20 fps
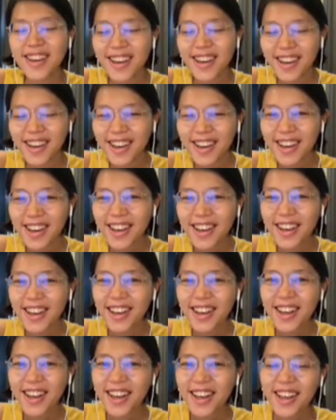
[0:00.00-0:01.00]

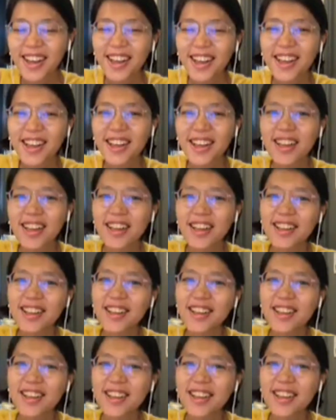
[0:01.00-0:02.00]

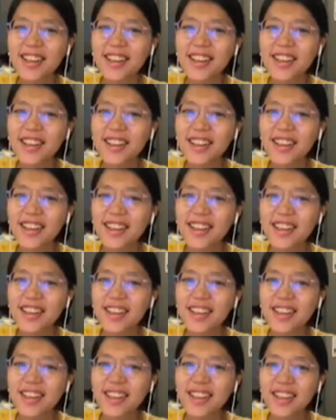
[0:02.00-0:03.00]

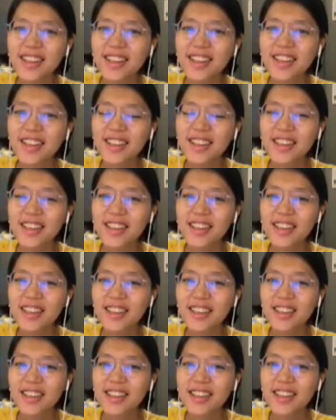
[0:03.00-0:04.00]

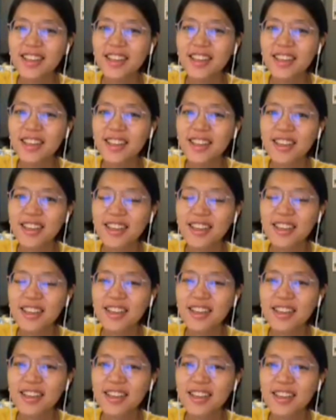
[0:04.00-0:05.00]

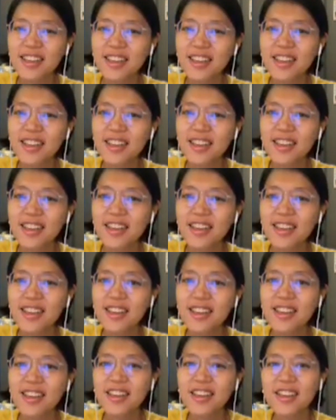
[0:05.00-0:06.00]

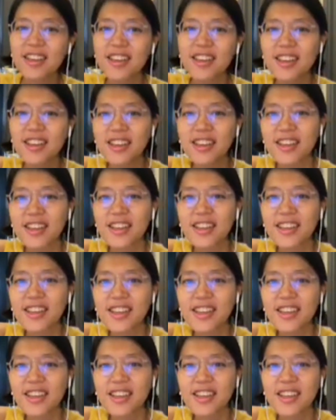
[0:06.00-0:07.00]

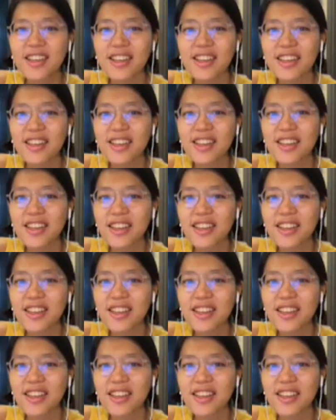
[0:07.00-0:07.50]
The person shown says nothing.